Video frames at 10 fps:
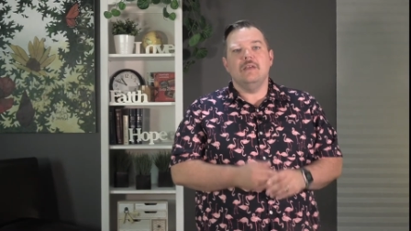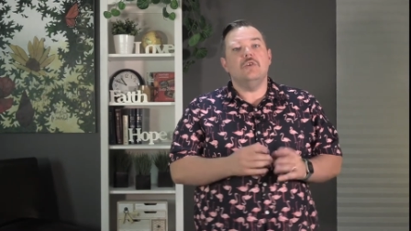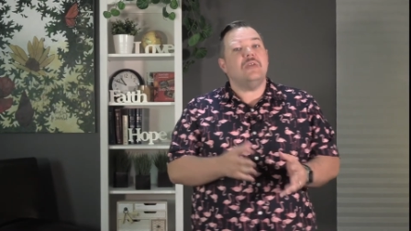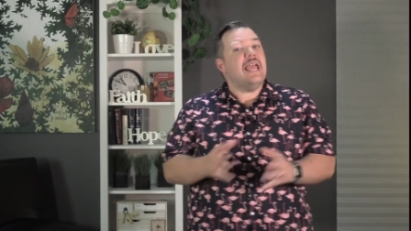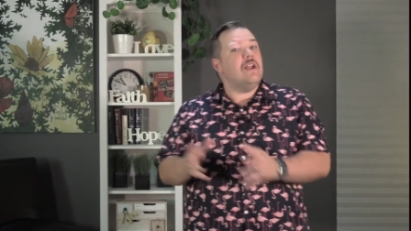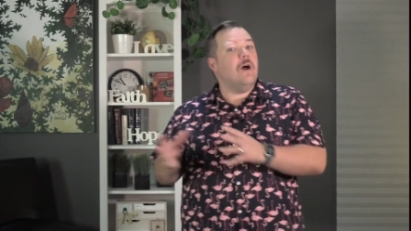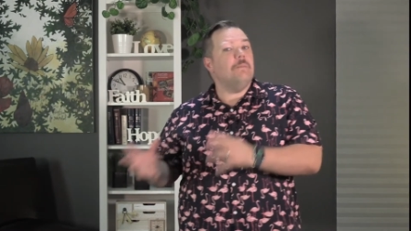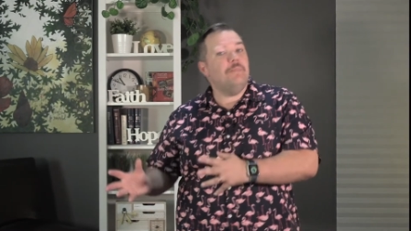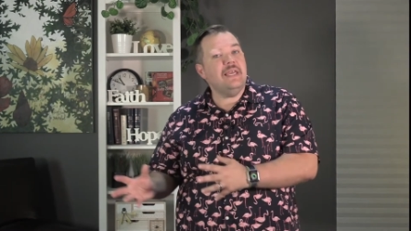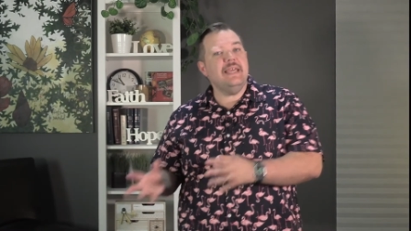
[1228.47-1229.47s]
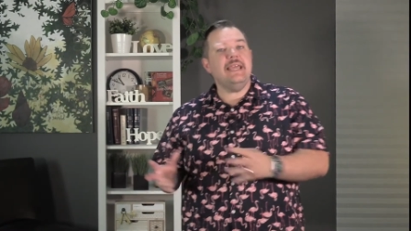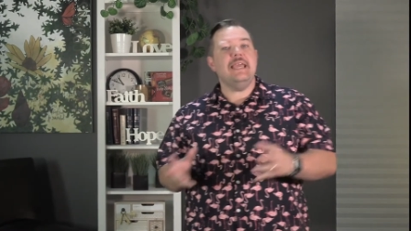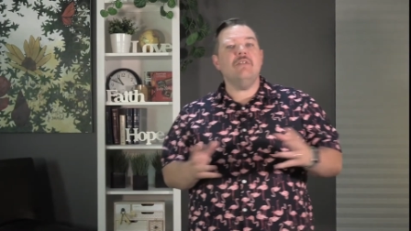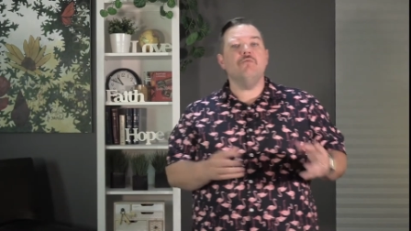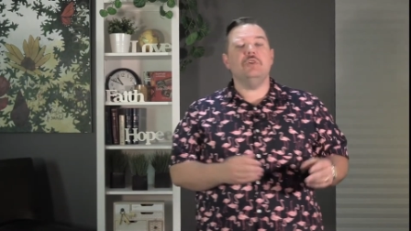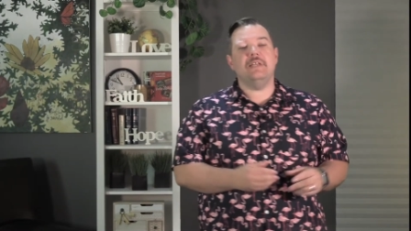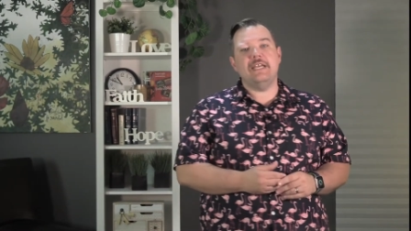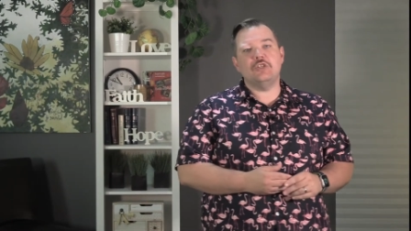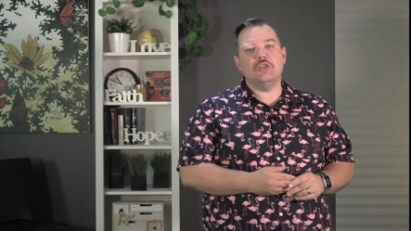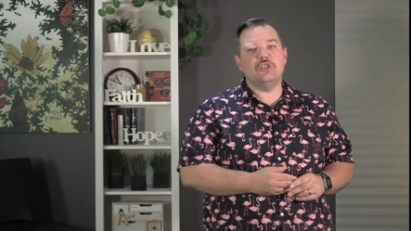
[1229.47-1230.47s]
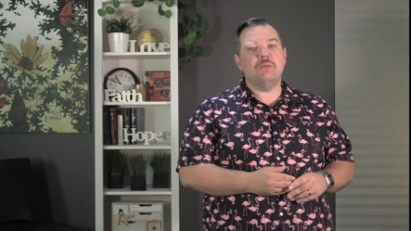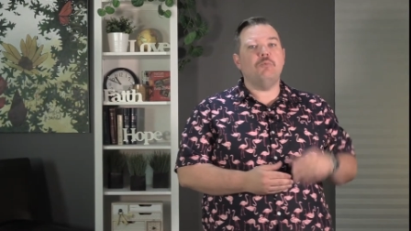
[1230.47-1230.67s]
You cannot be in relationship